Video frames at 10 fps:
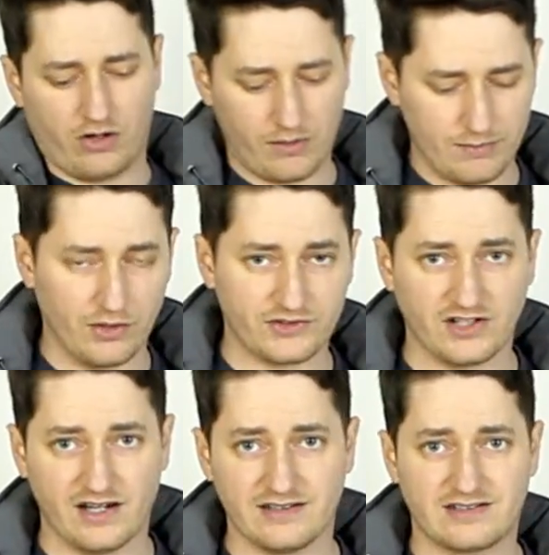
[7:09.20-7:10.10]
are on both
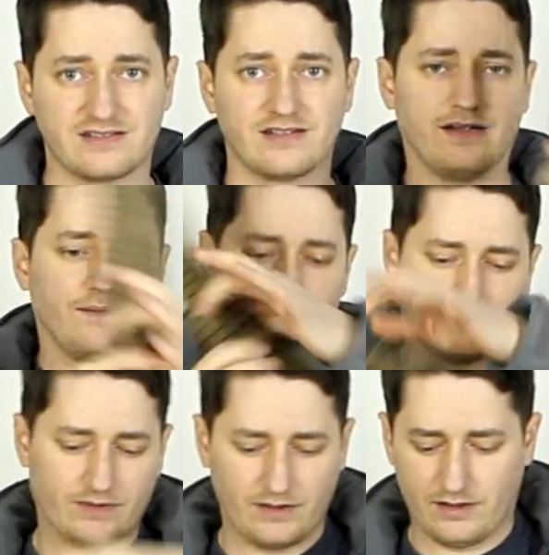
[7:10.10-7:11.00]
sides.
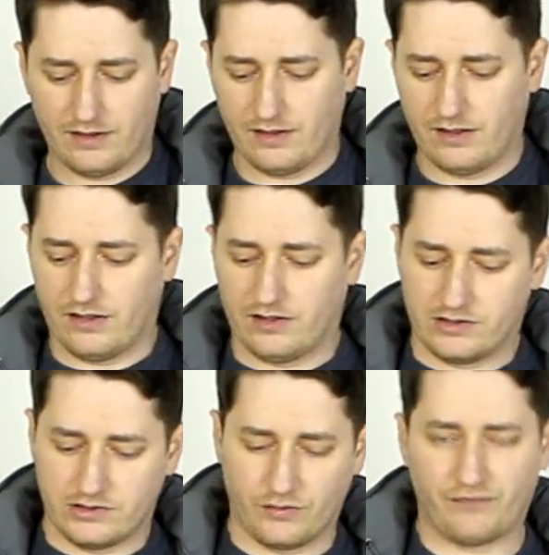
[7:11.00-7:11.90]

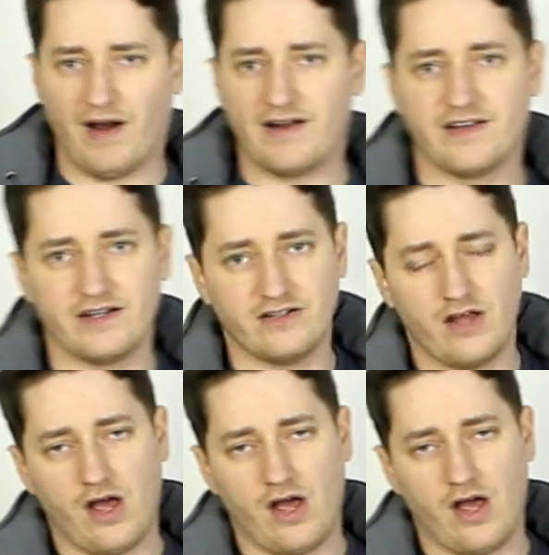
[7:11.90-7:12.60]
You'll find that it,